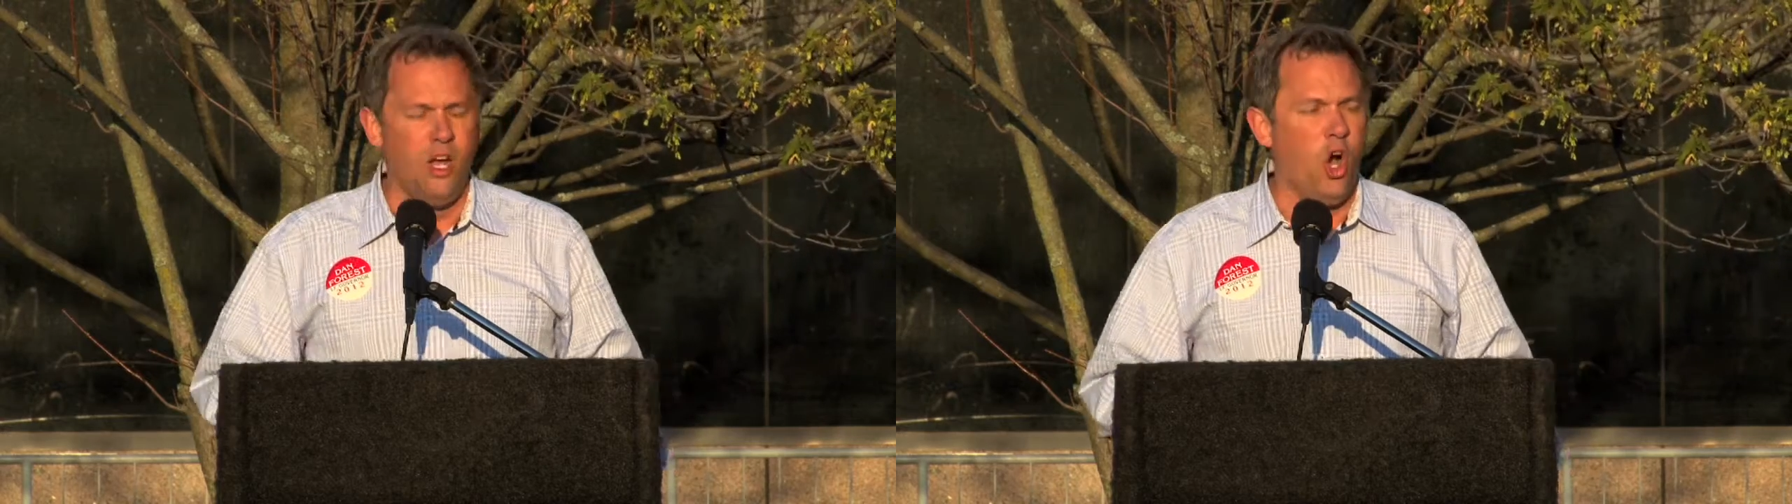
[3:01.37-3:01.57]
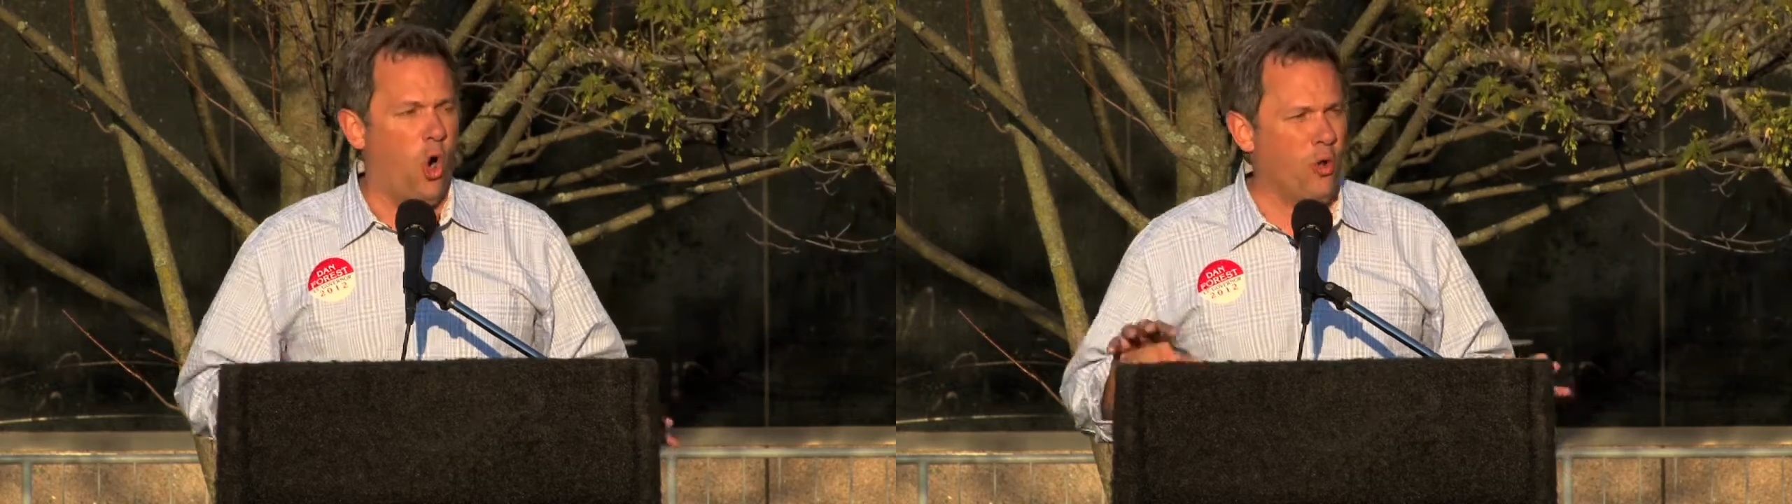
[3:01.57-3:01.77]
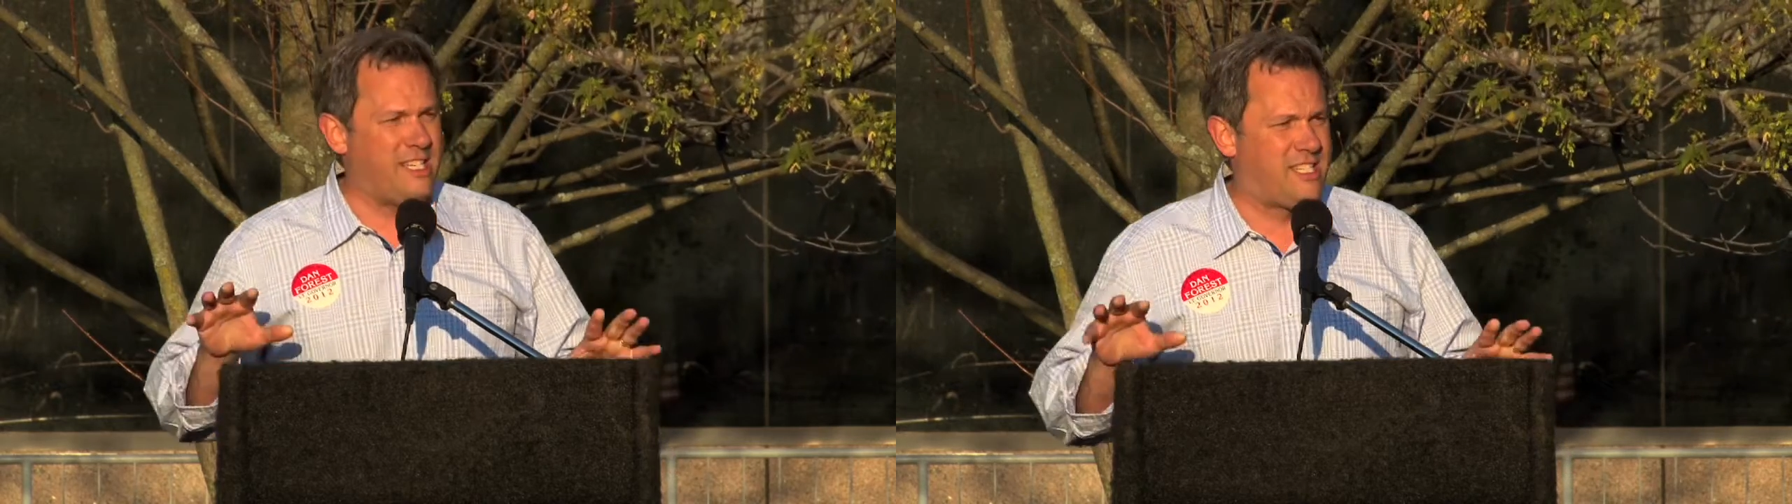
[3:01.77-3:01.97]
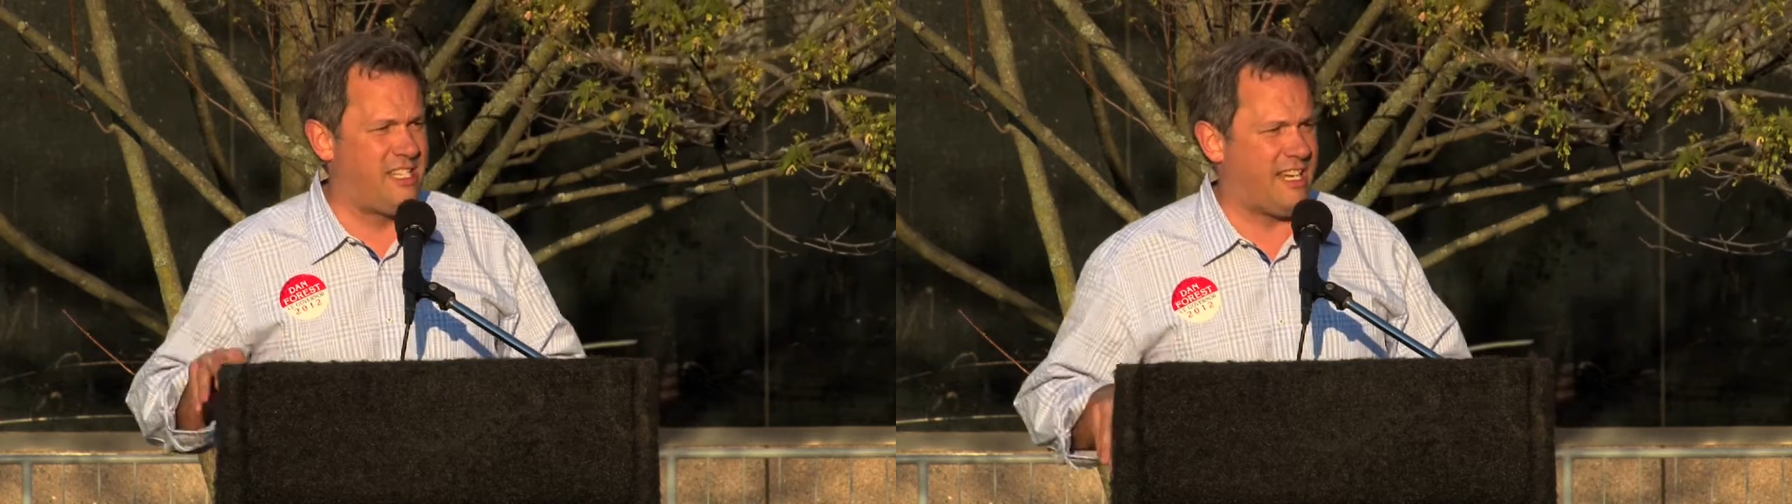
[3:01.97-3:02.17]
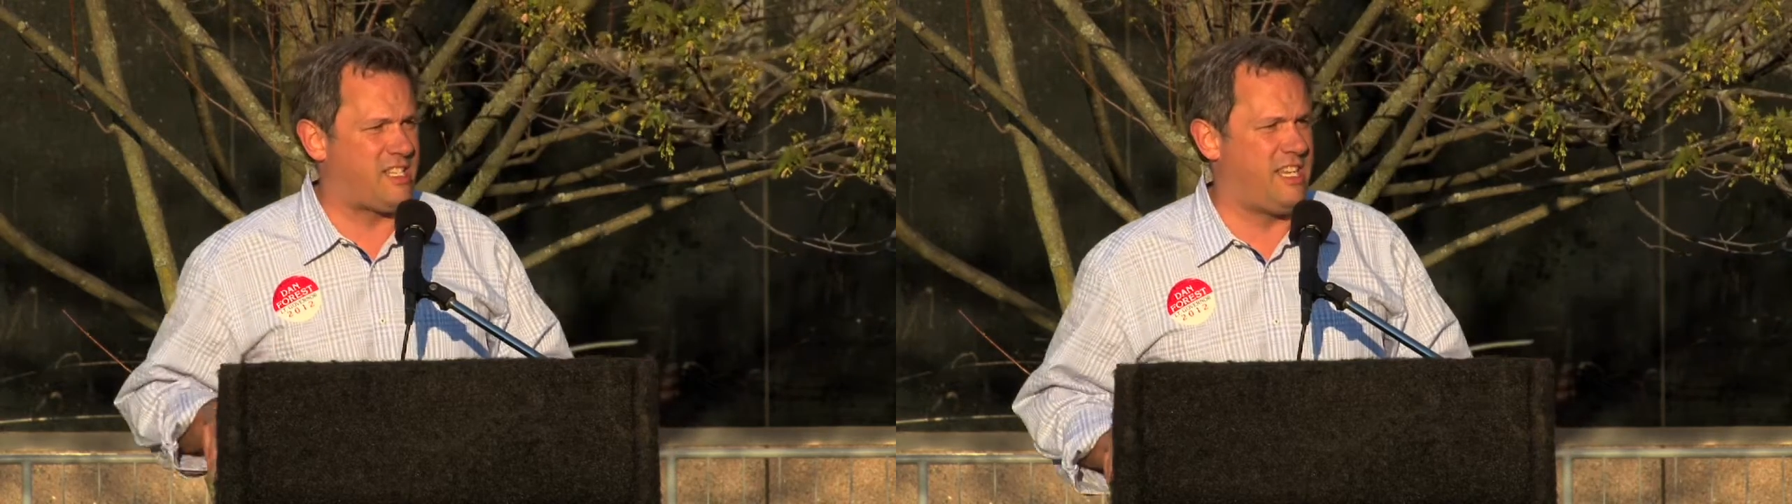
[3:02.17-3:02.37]
Only
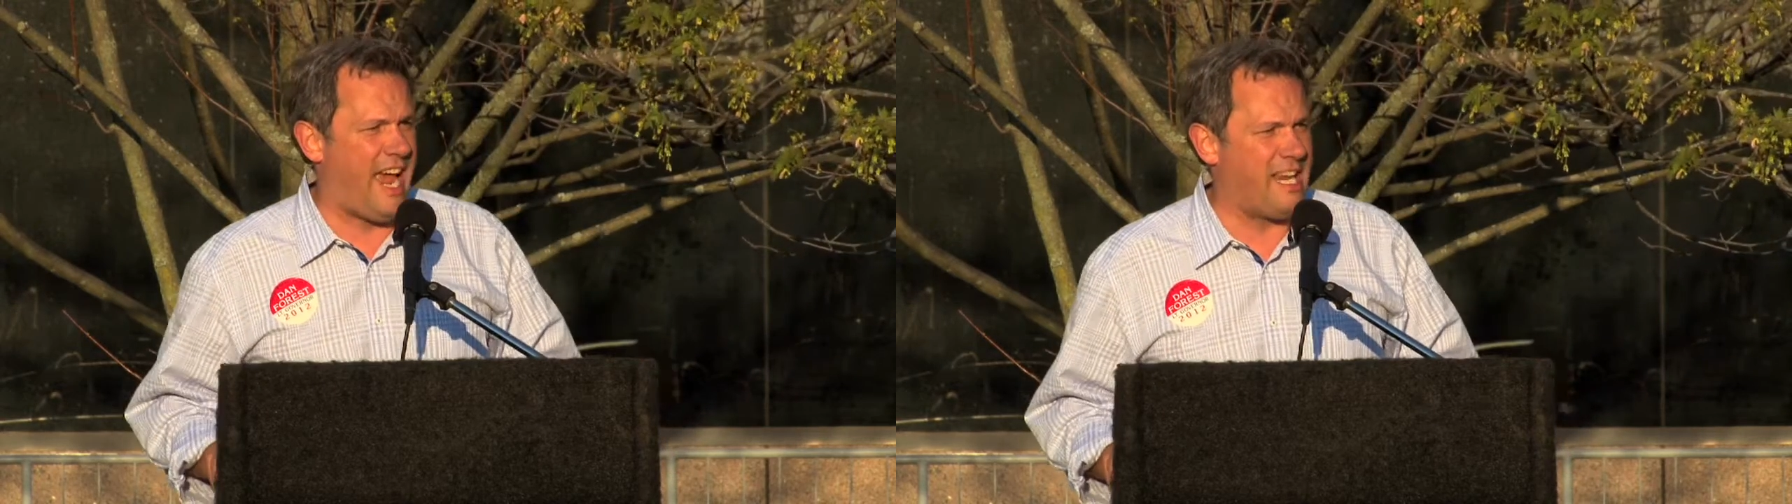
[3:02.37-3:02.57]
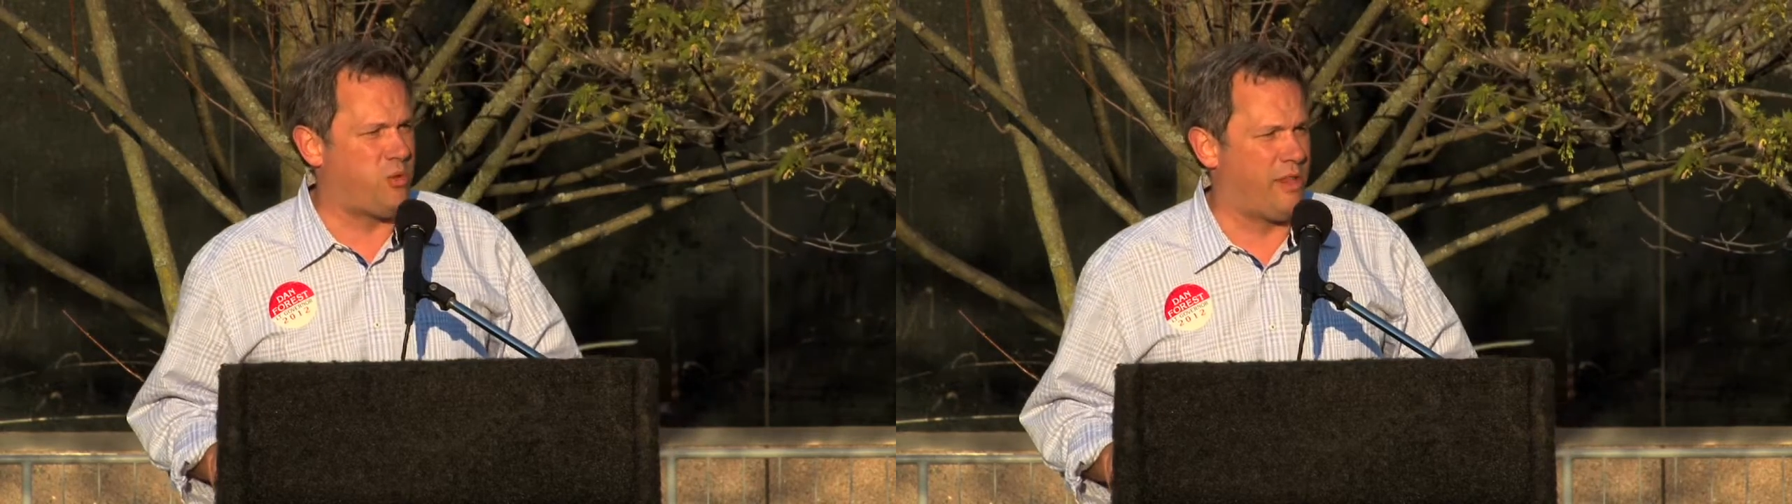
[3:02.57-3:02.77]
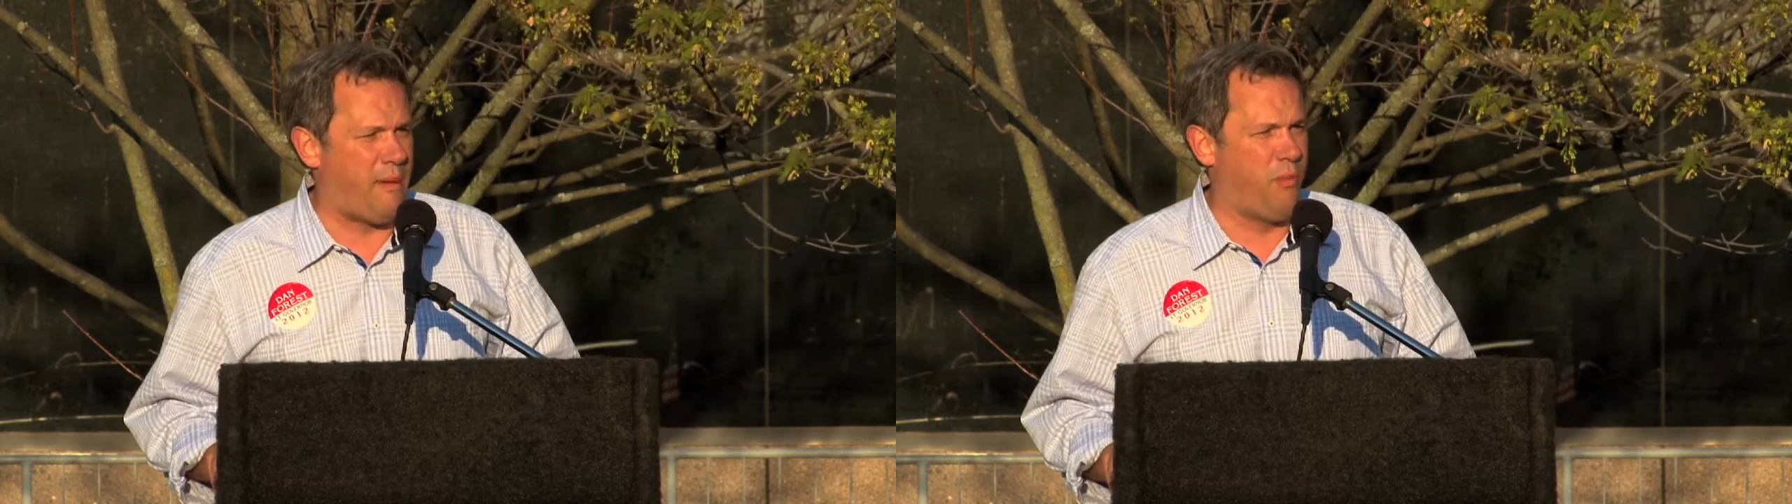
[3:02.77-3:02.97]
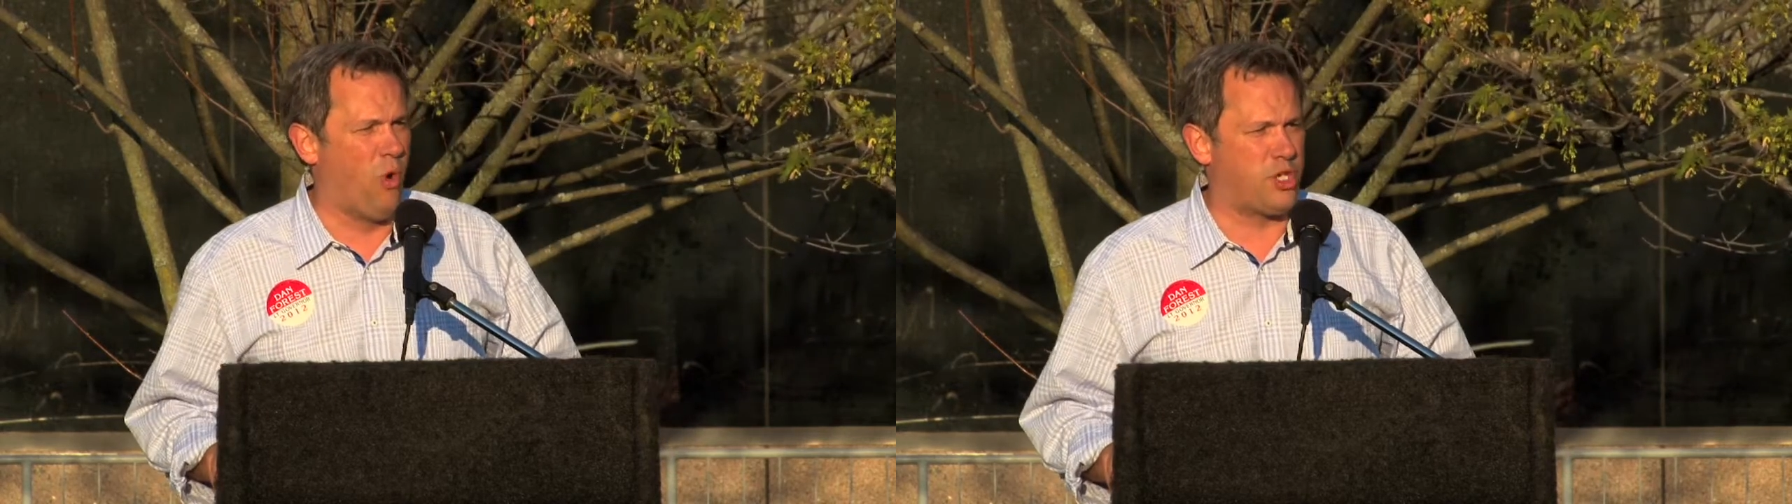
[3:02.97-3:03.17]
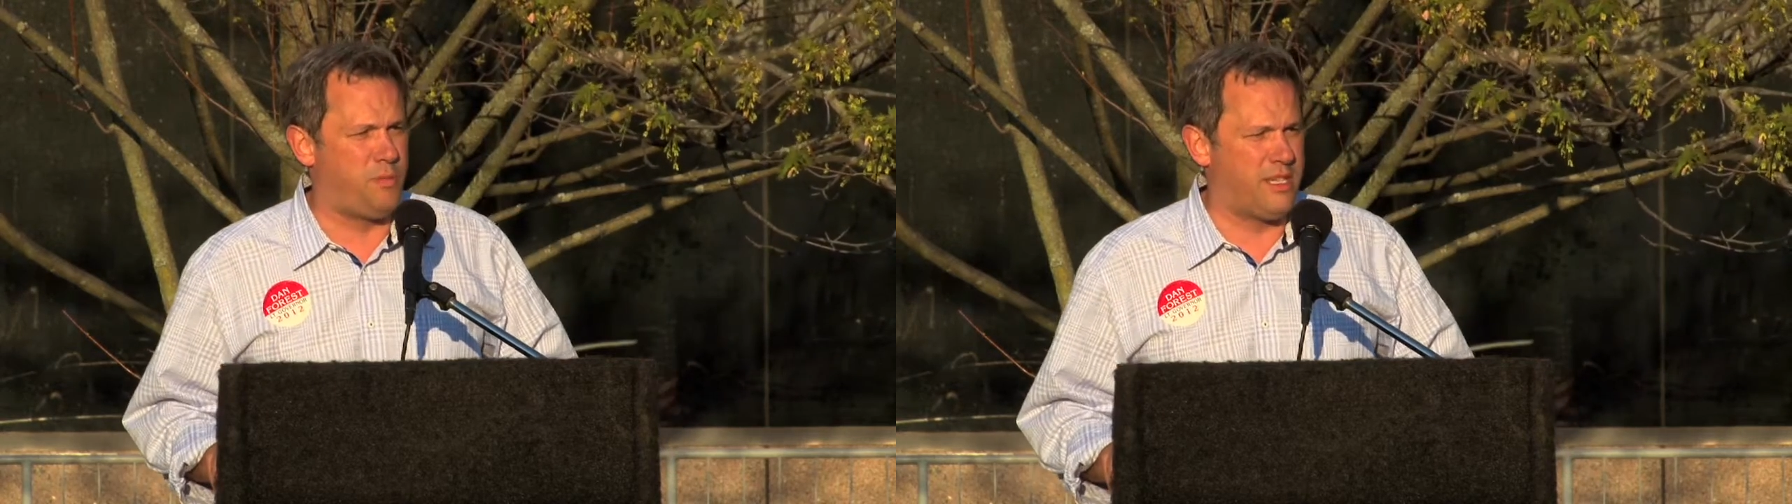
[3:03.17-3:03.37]
6 states with a
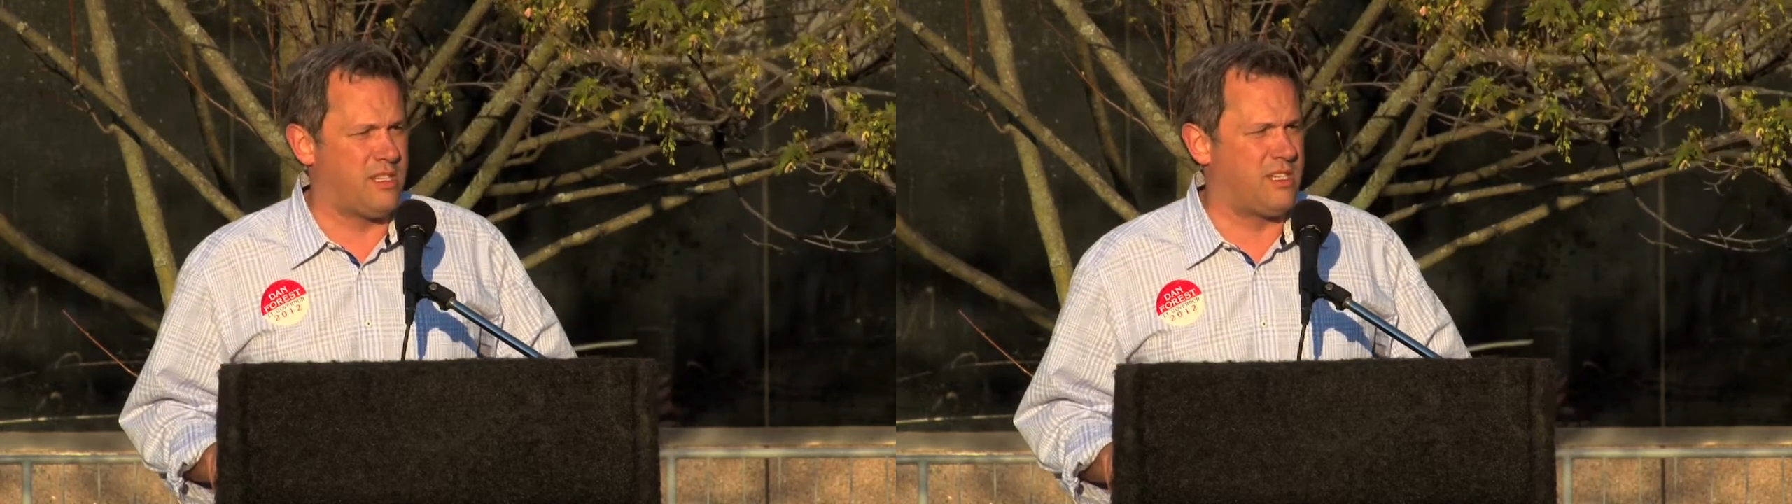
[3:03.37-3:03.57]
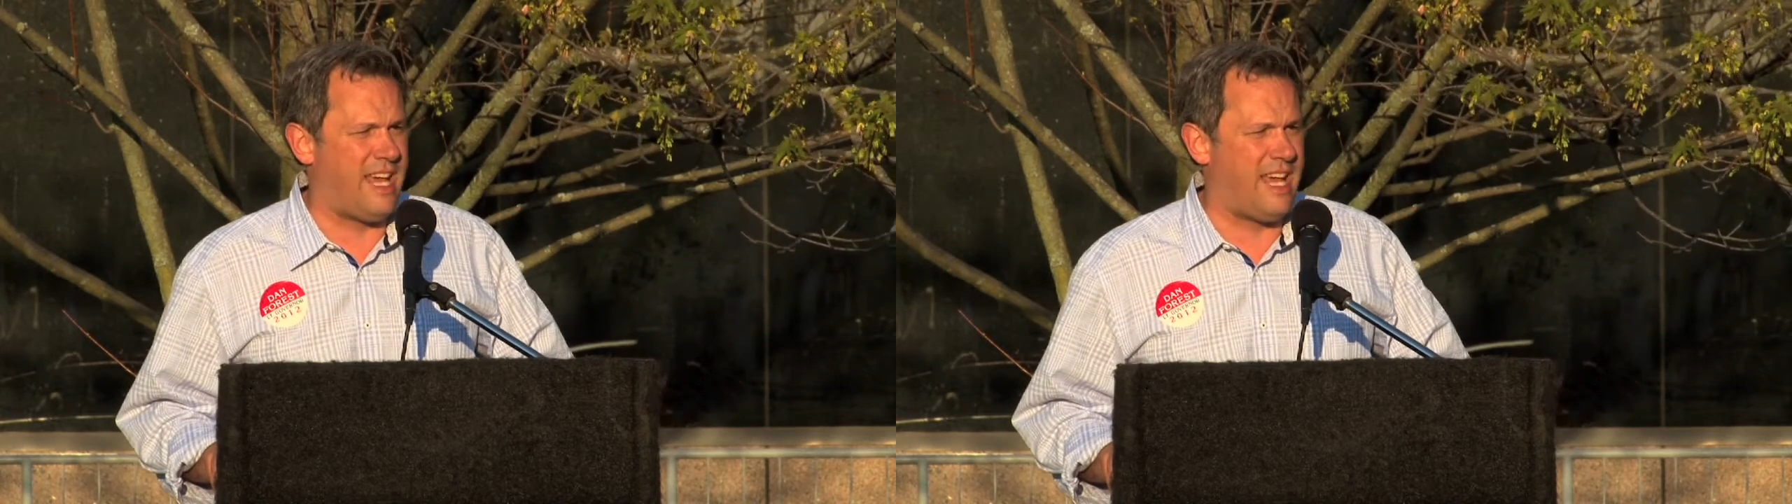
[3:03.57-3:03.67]
worse business